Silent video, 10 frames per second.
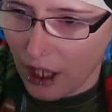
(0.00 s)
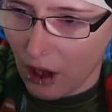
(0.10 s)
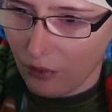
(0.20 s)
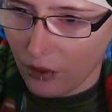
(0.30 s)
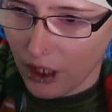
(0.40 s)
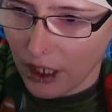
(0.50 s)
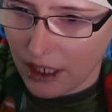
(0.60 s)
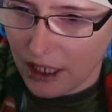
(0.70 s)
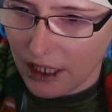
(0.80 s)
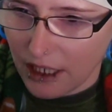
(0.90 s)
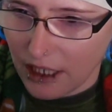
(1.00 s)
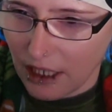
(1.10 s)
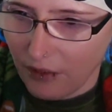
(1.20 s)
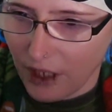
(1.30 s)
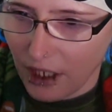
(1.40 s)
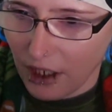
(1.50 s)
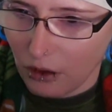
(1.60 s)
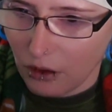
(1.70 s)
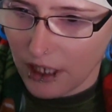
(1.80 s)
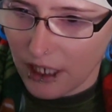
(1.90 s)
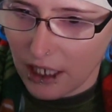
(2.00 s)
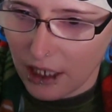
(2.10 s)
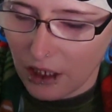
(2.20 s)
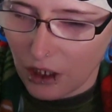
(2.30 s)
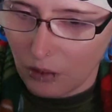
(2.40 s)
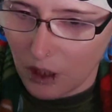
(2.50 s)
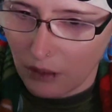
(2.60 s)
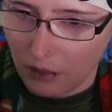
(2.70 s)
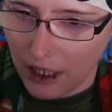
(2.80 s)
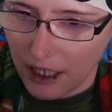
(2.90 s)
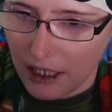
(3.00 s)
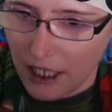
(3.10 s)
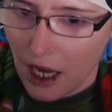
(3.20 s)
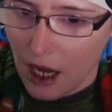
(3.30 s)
California has seen a significant increase in consumer complaints,